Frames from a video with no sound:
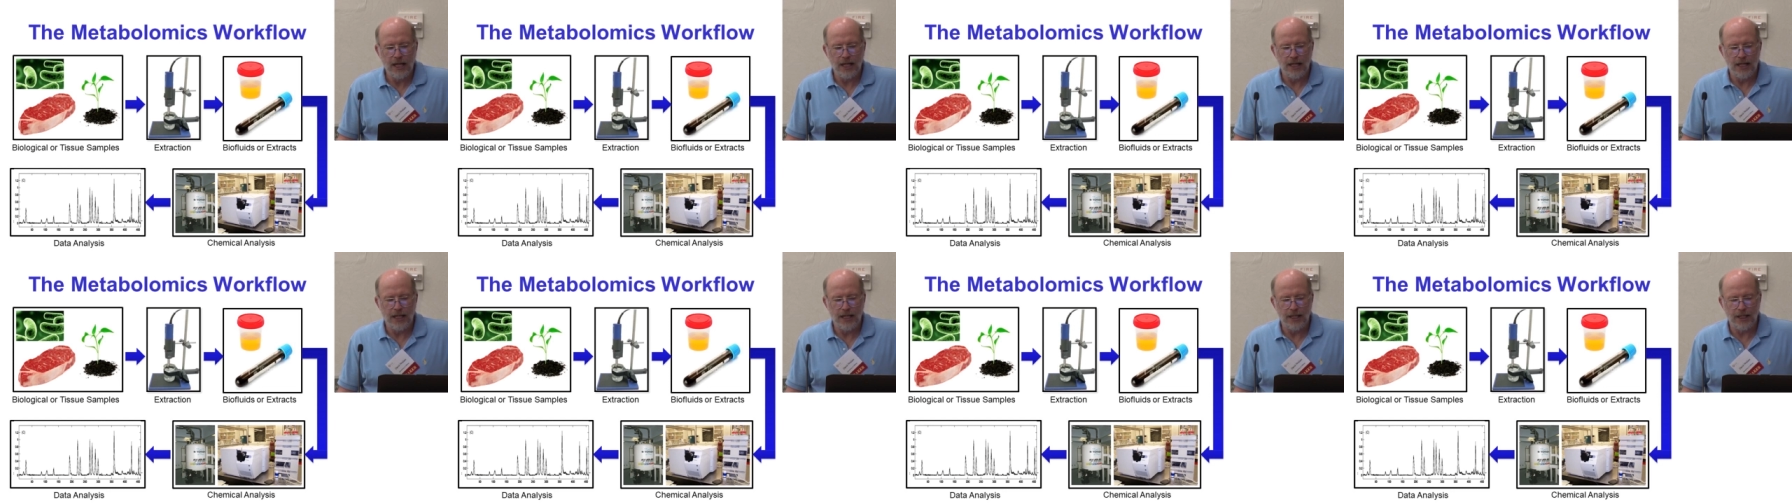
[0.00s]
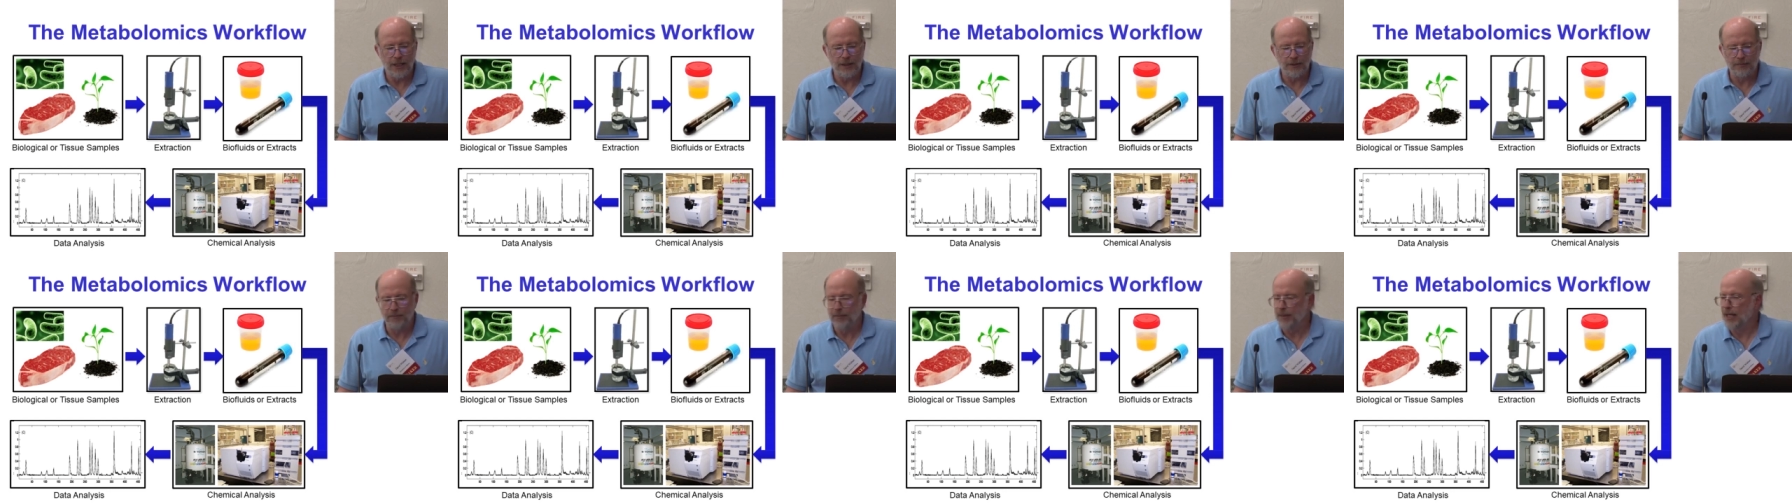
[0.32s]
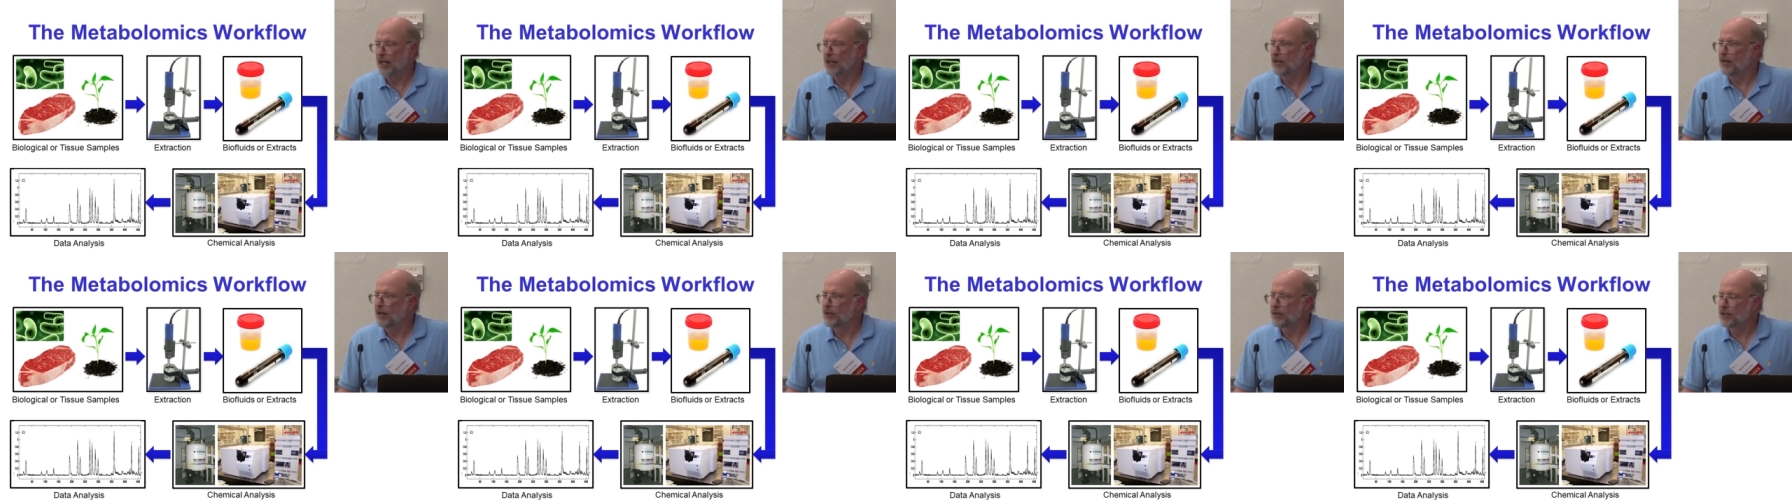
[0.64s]

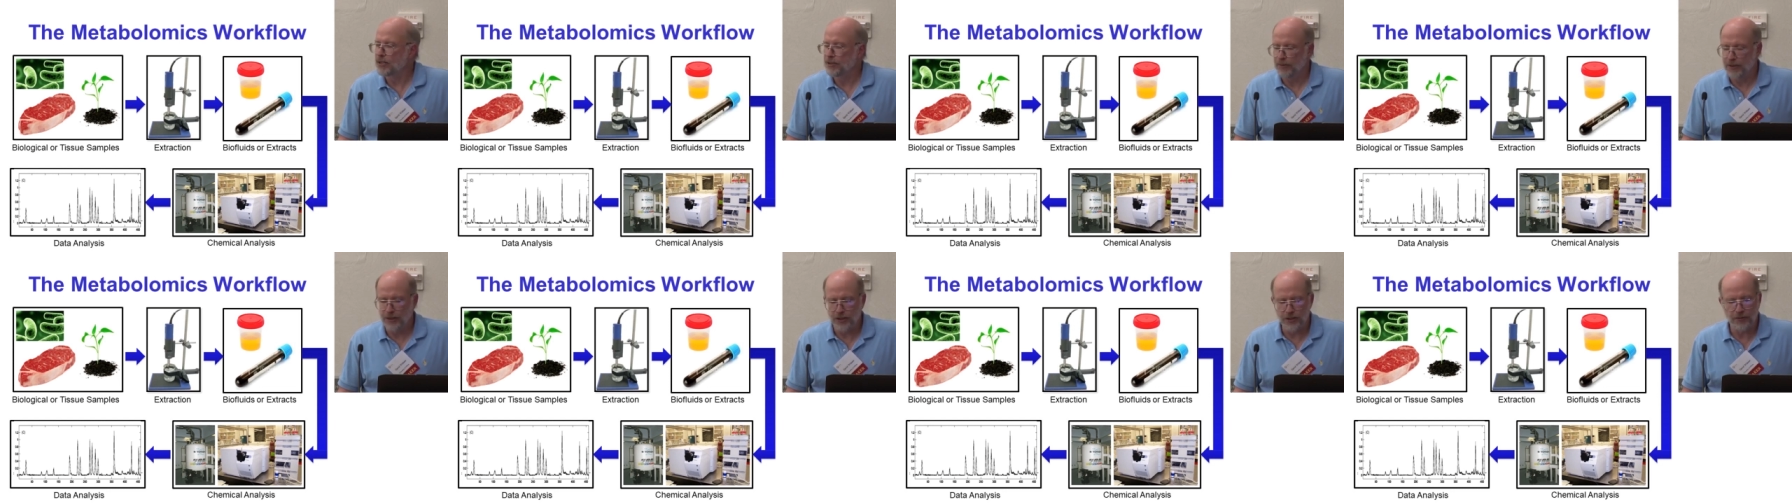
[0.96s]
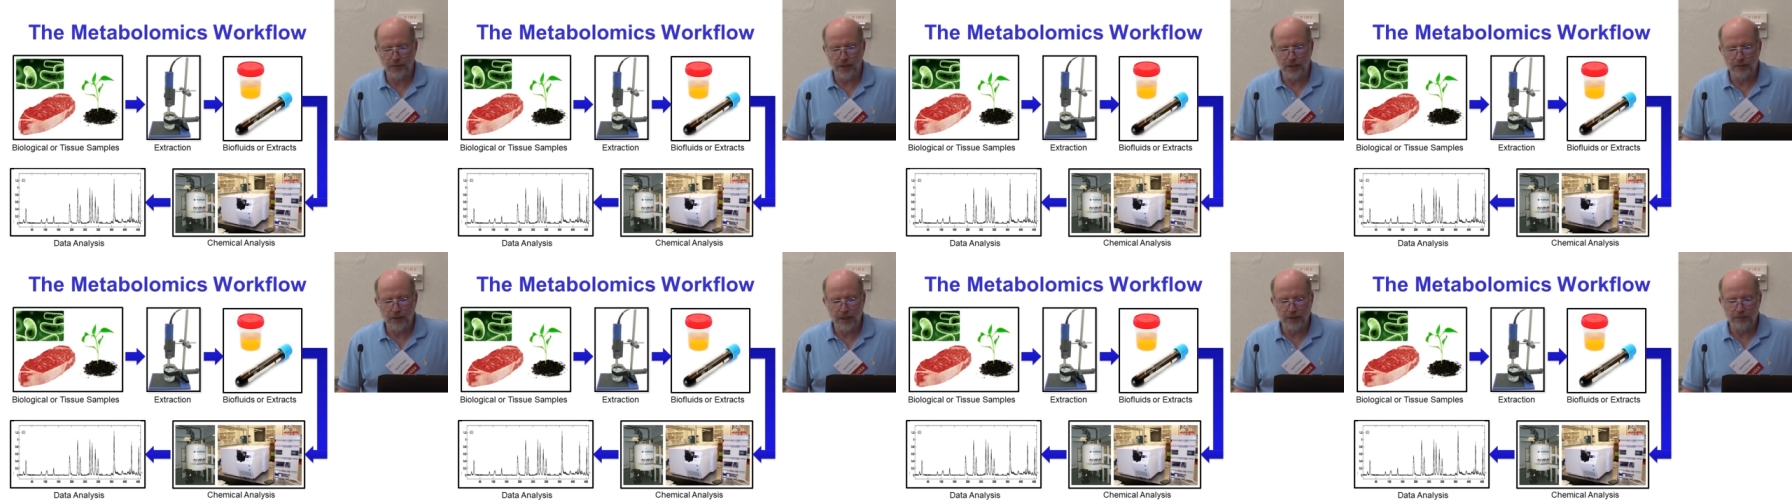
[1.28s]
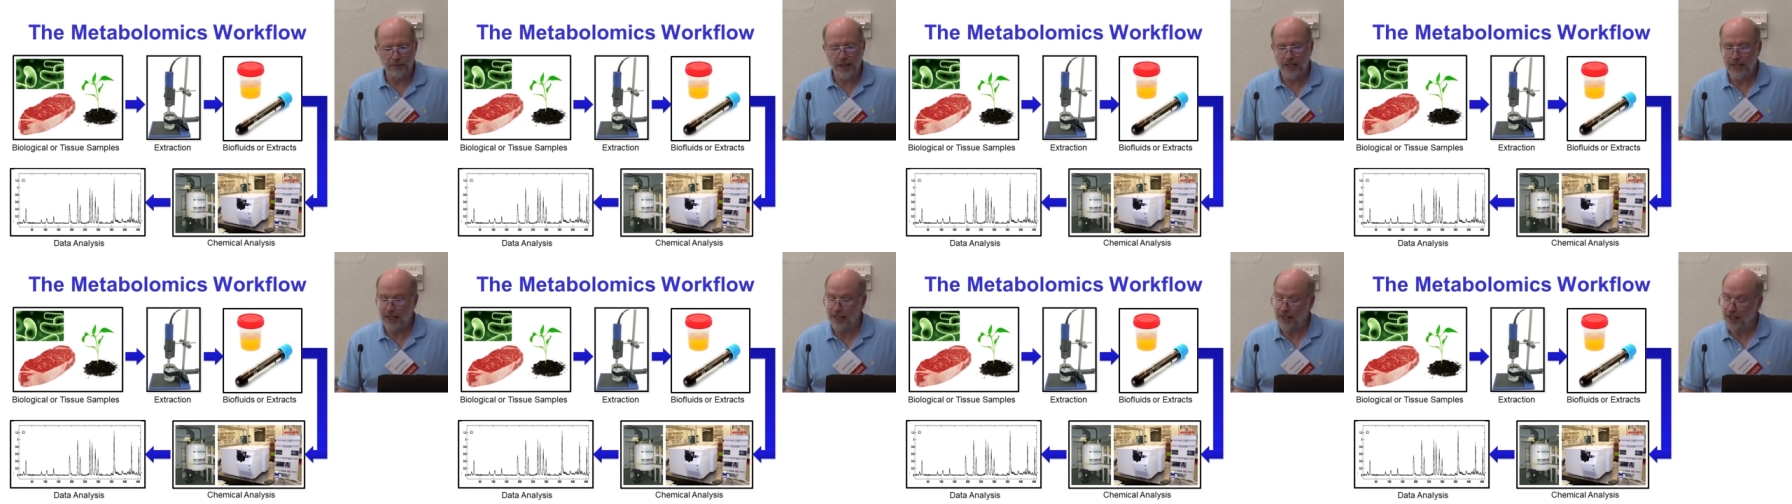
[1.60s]
That also is a great way of
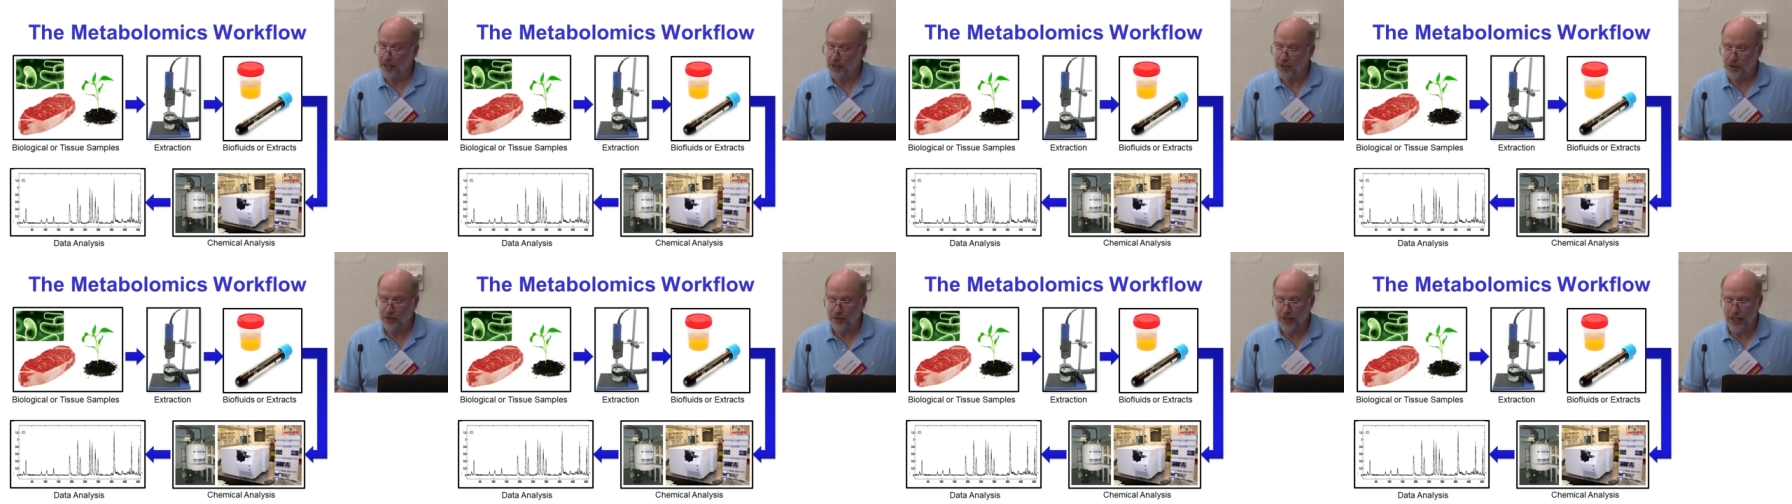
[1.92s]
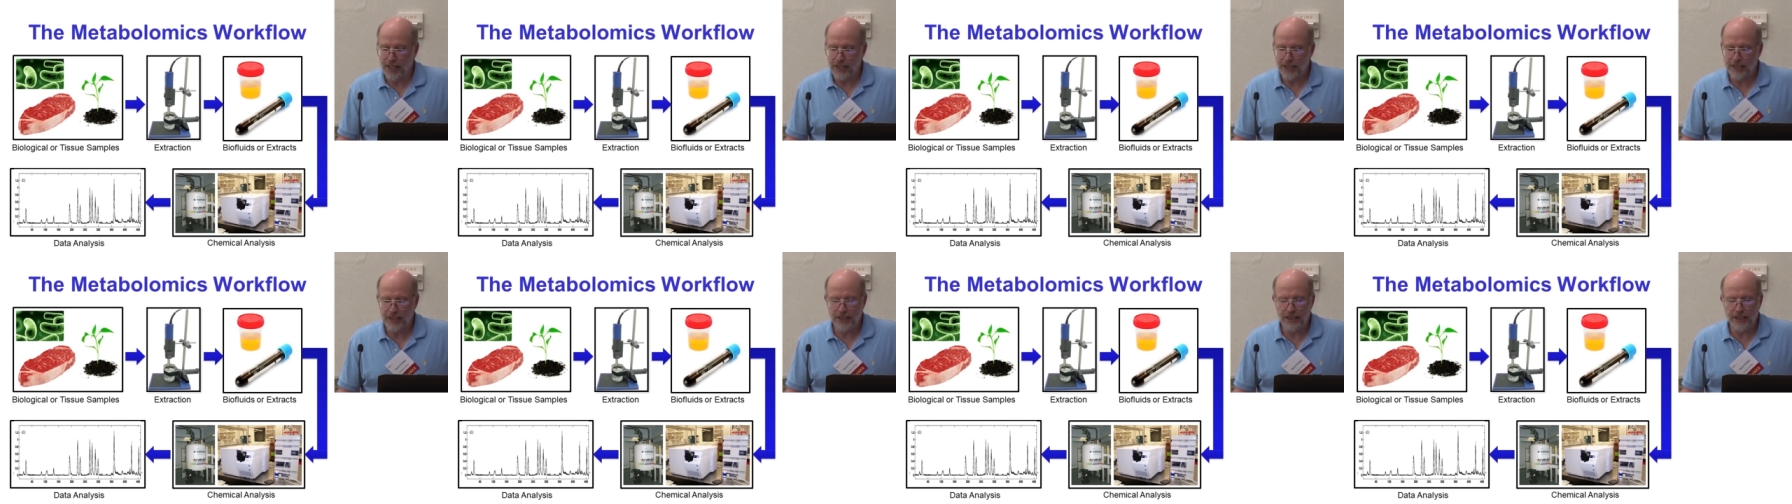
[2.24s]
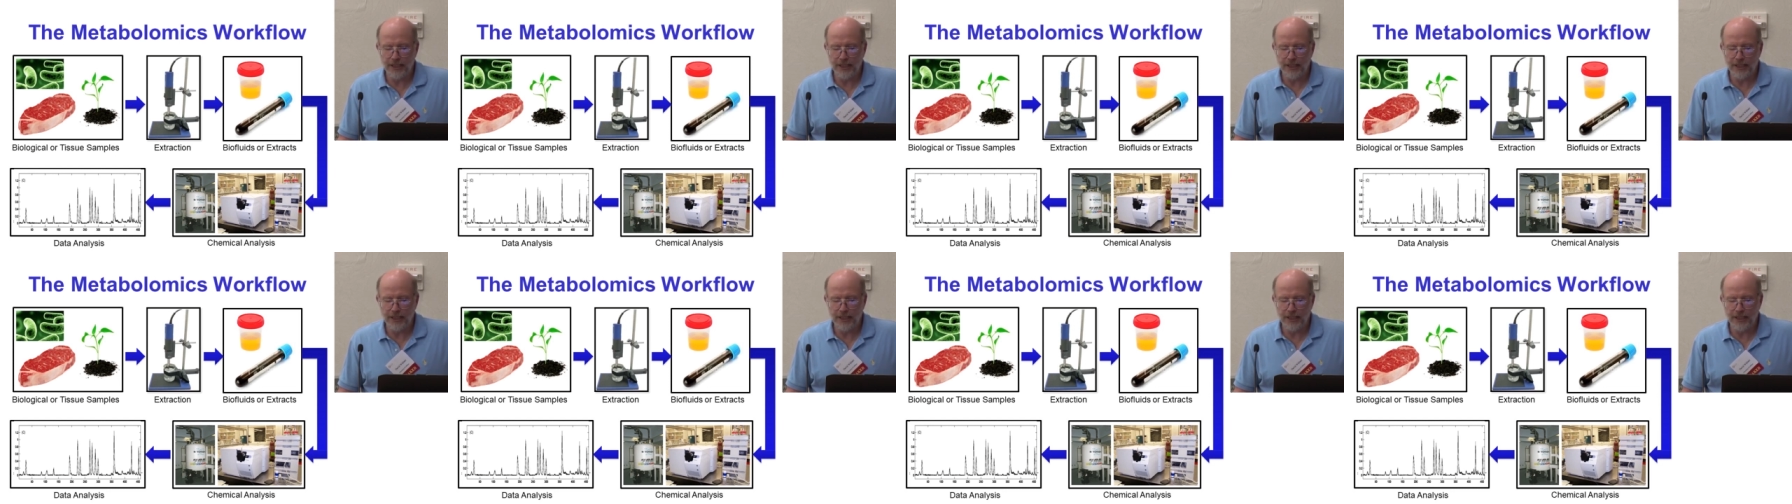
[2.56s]
getting an extraction.